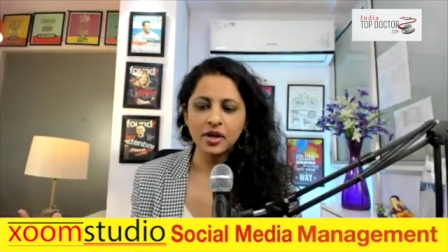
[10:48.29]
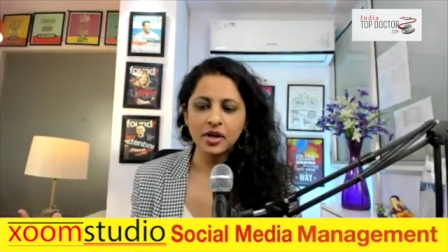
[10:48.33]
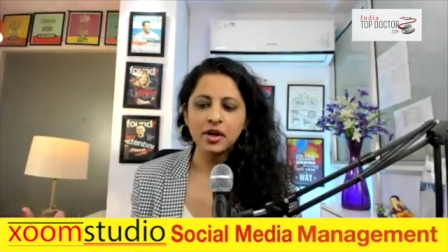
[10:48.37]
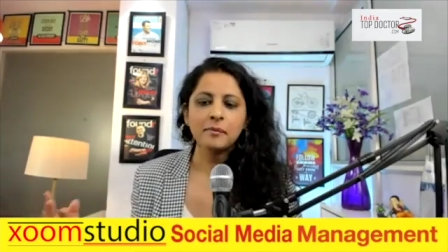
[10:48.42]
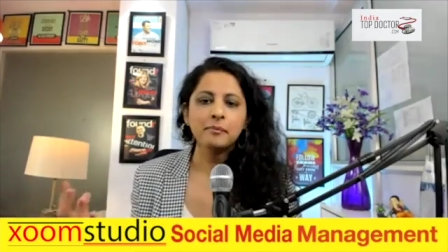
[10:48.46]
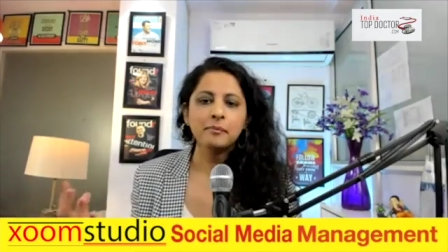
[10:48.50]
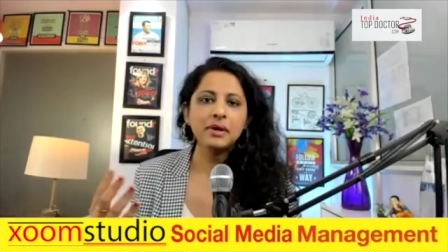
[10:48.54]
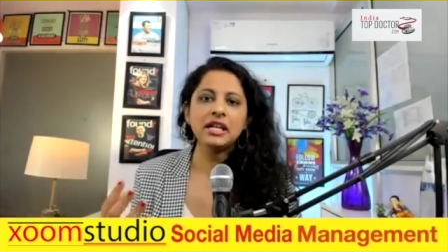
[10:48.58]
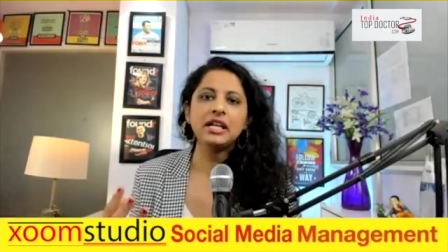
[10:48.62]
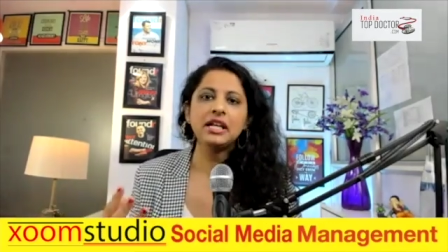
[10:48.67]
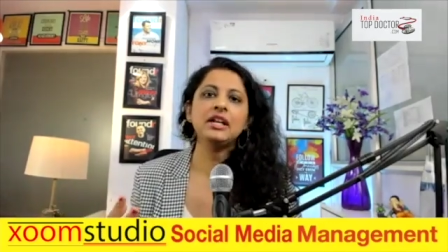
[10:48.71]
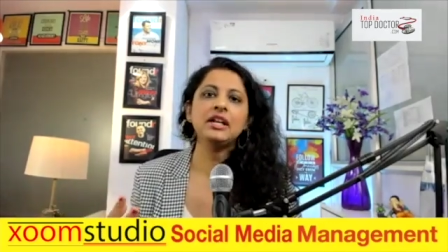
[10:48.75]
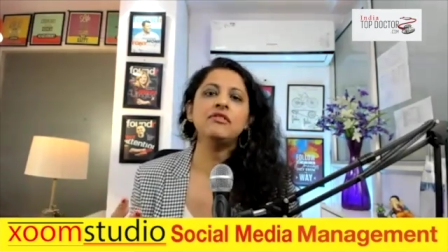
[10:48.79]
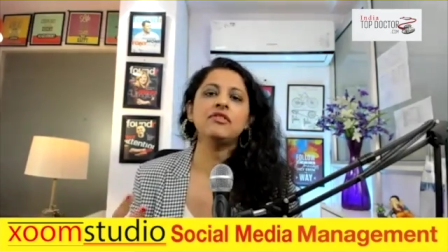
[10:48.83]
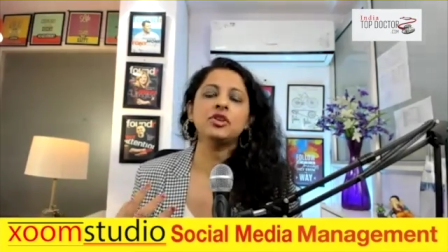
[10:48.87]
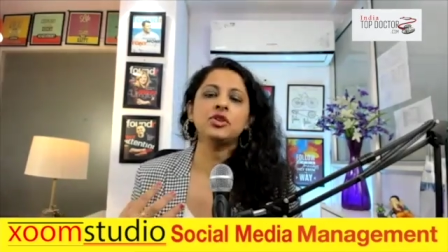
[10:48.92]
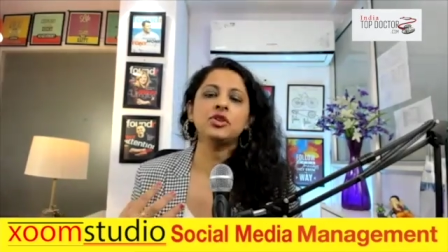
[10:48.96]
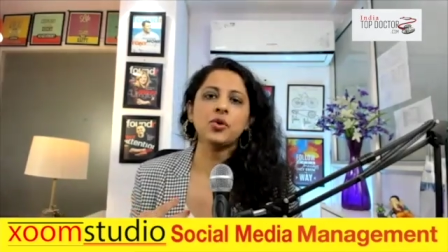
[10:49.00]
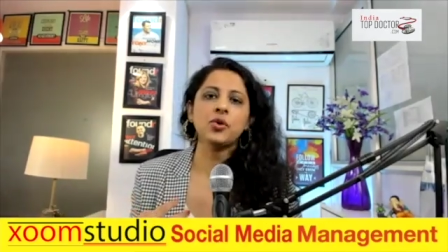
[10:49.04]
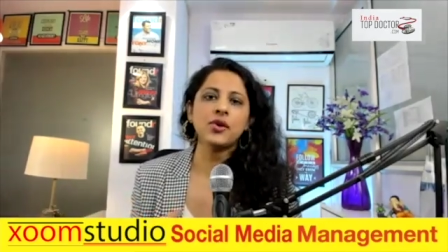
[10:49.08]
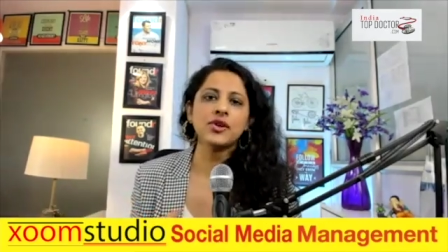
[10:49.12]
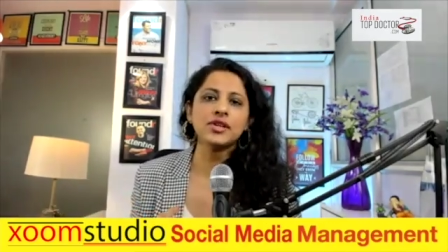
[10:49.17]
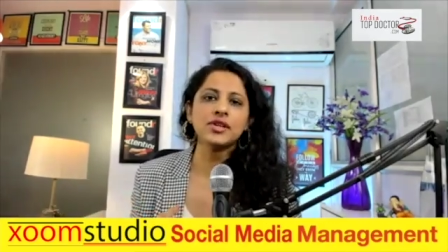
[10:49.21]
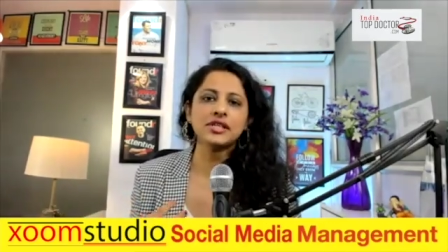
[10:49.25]
Believe in
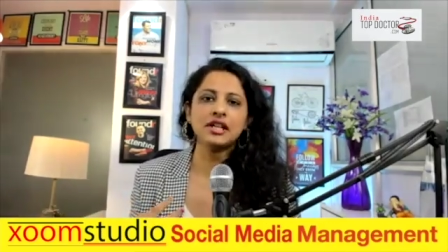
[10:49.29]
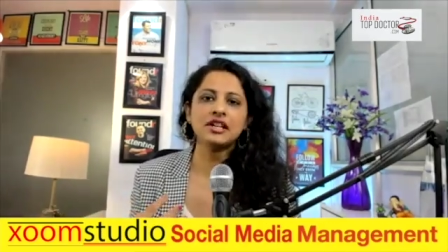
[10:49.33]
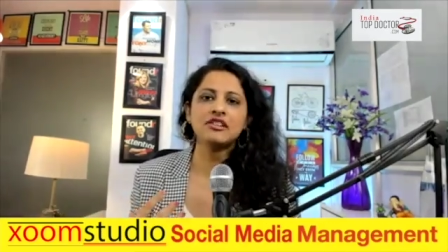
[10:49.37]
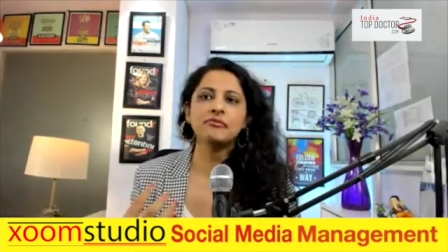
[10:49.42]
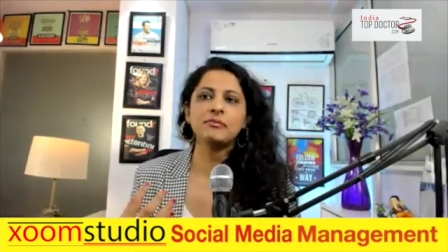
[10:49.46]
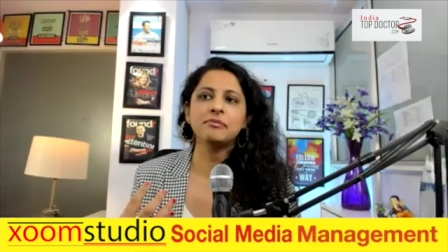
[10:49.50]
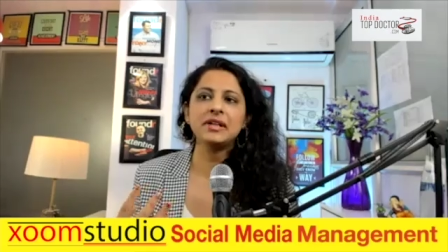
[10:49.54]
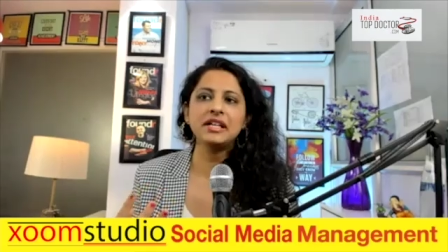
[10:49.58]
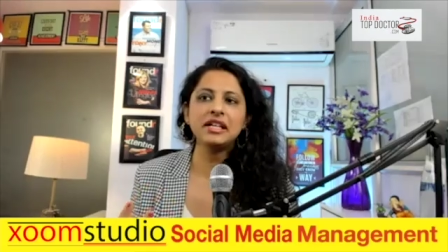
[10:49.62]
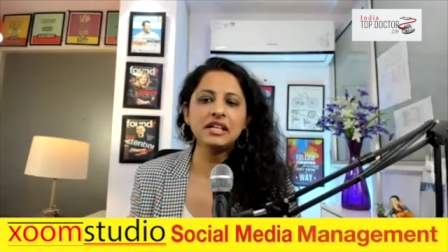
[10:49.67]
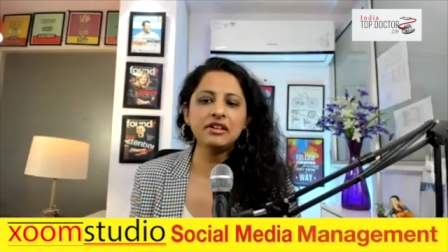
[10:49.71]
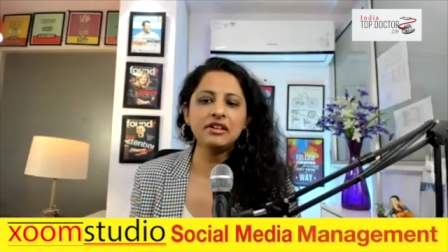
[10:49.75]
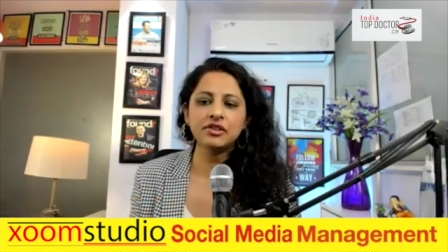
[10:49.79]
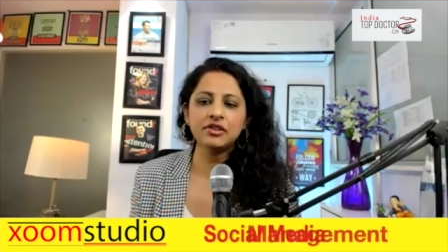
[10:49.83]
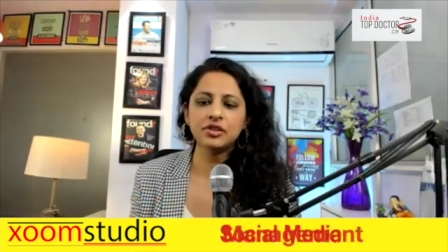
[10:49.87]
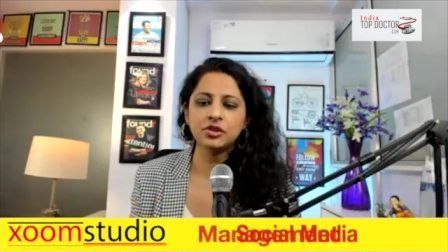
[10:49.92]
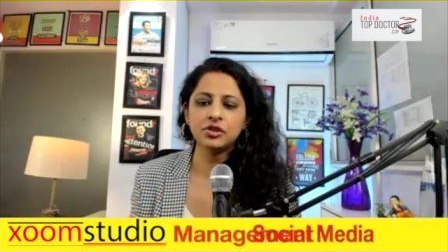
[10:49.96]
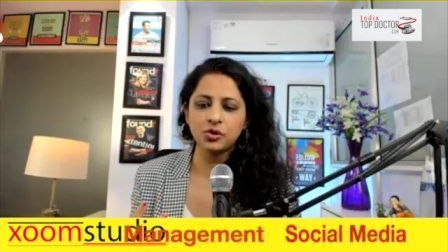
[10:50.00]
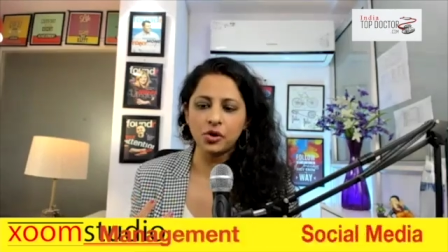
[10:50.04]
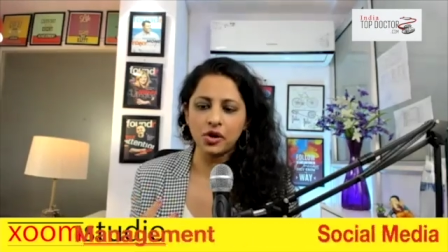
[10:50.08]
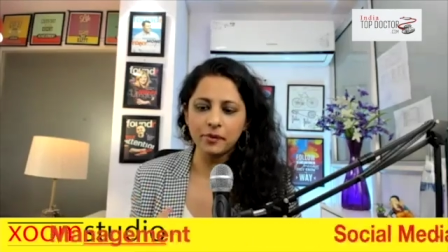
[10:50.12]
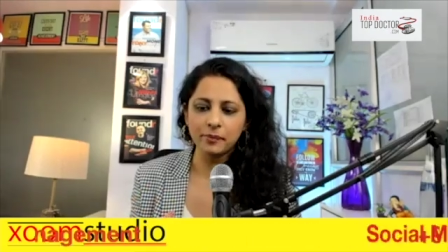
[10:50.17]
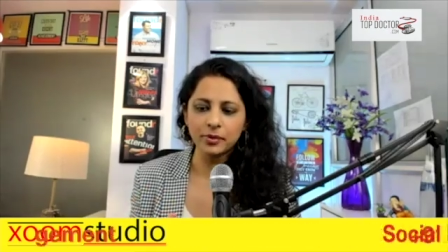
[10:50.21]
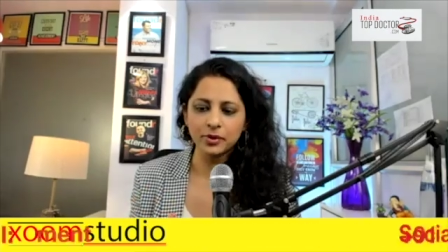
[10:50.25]
yourself, believe in
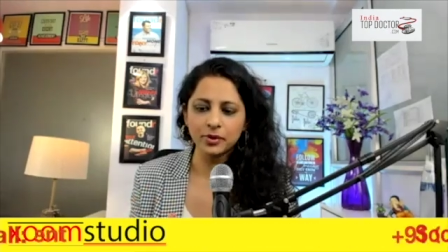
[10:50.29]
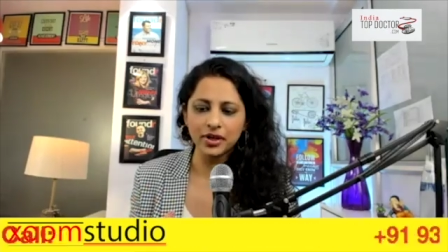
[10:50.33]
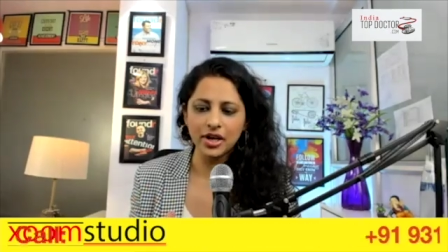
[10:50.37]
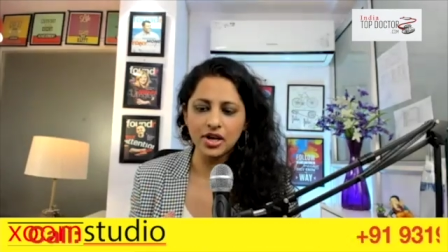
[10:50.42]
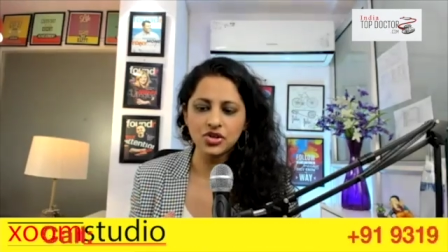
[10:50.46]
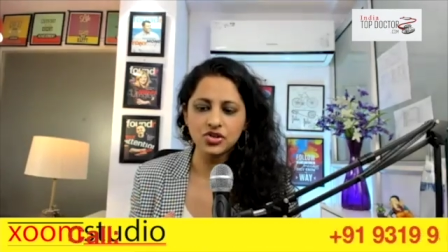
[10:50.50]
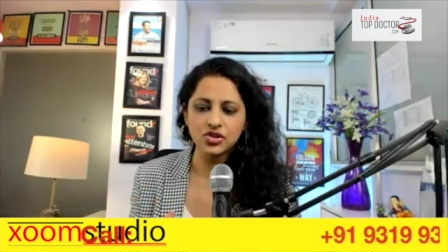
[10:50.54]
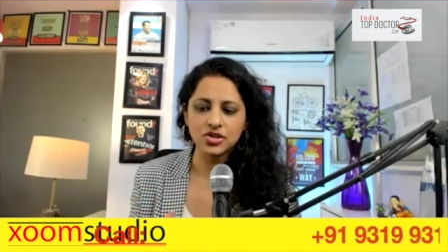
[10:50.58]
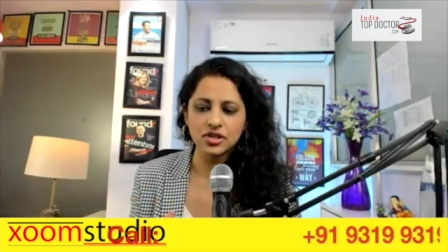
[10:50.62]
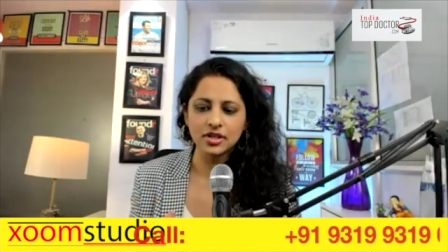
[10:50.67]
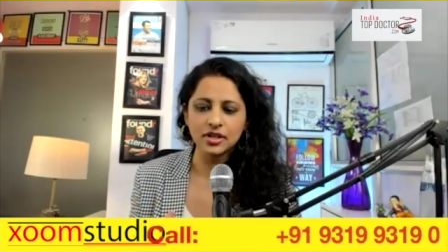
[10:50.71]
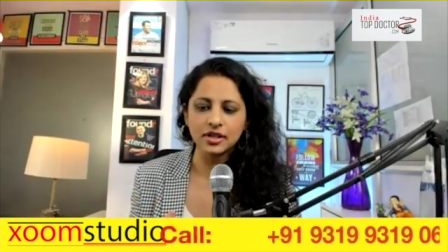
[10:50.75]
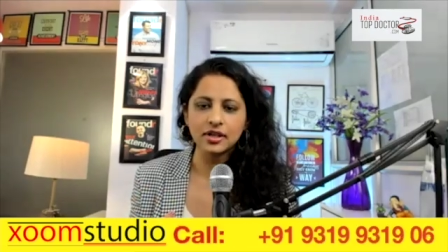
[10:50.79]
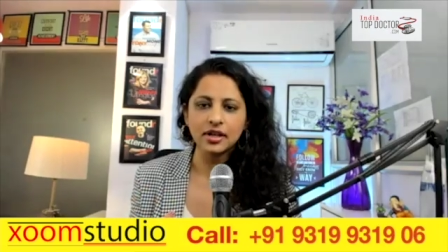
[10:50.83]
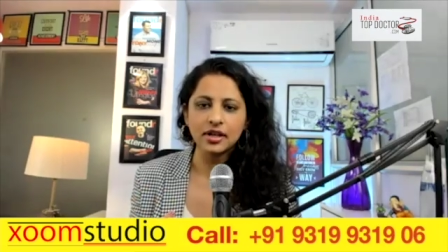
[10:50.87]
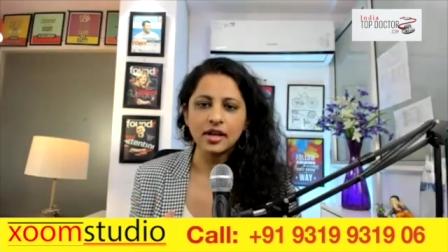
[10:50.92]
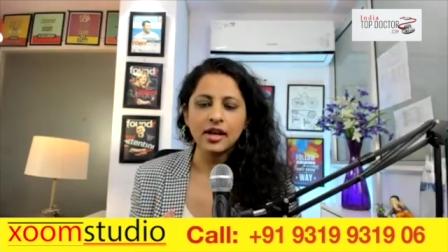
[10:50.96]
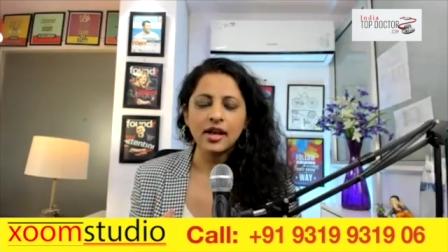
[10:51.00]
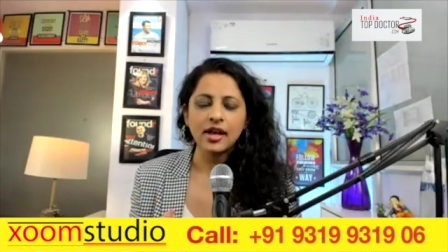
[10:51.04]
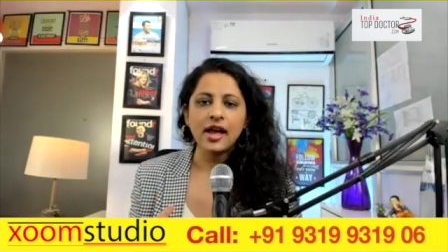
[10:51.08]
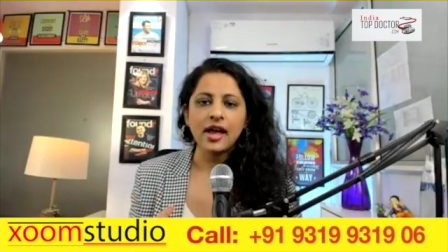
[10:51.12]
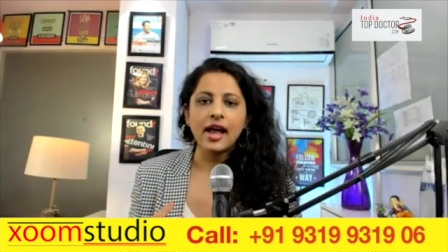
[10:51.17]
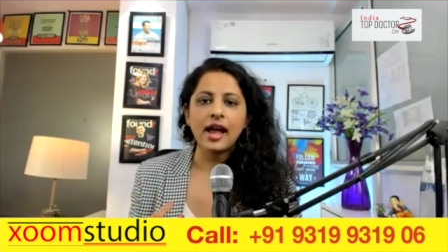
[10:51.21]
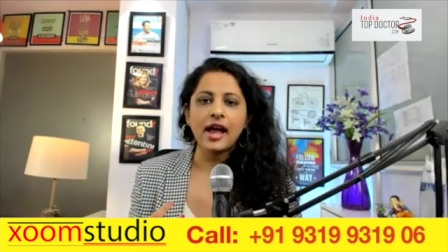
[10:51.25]
your potential.
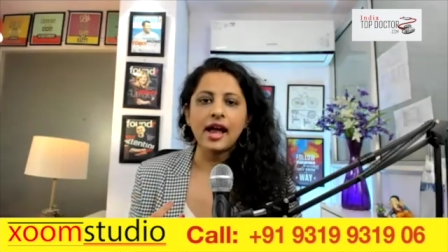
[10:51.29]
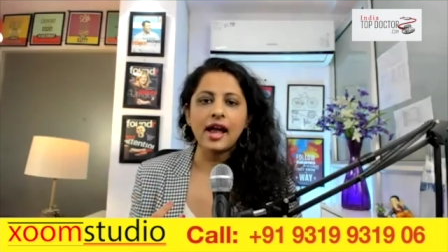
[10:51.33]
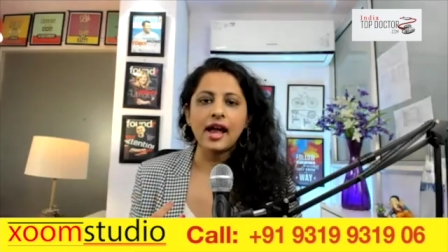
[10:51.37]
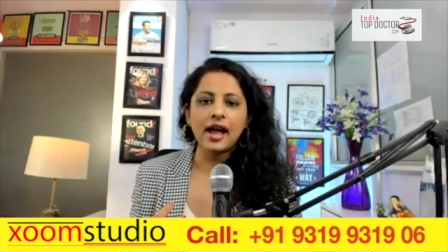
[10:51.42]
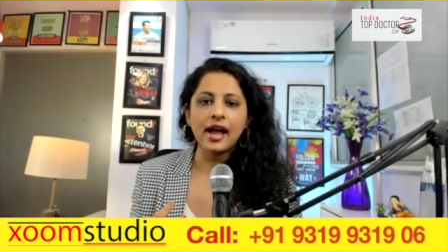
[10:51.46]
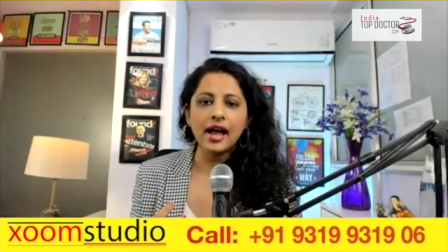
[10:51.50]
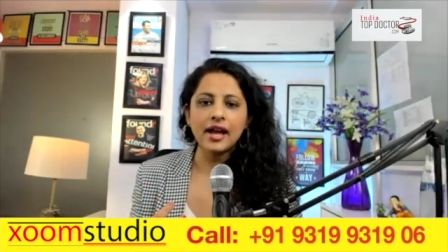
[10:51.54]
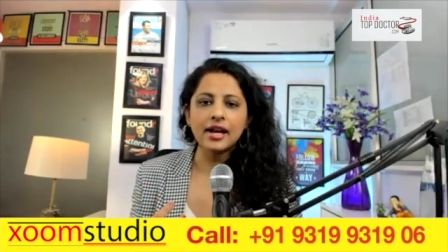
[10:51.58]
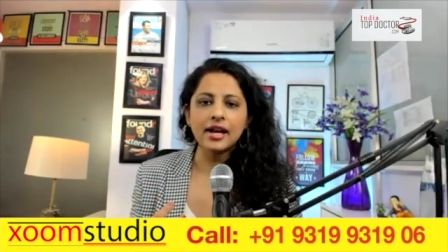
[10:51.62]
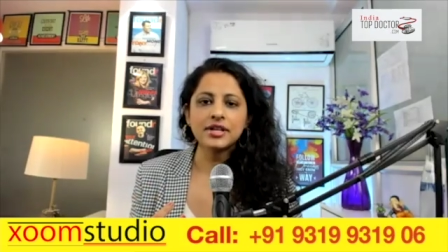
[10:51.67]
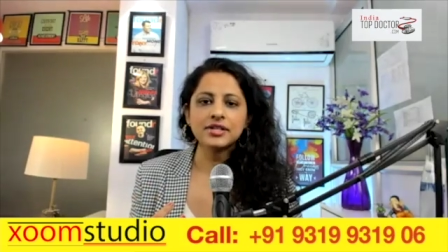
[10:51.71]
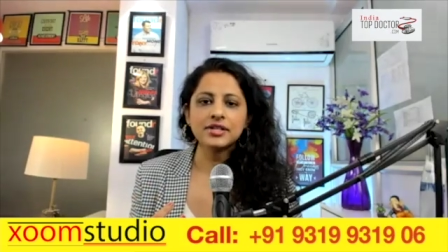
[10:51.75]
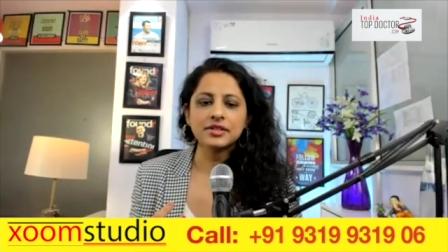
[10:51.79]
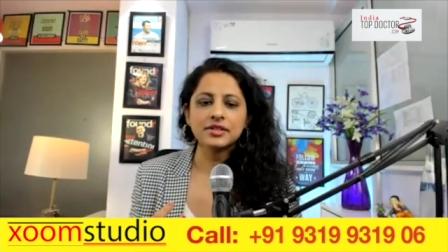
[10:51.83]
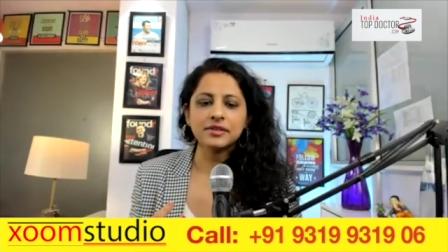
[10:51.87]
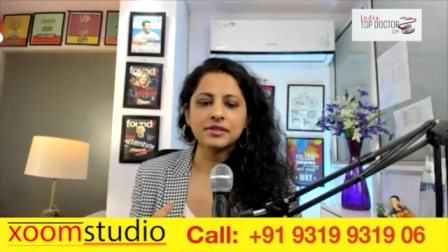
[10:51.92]
And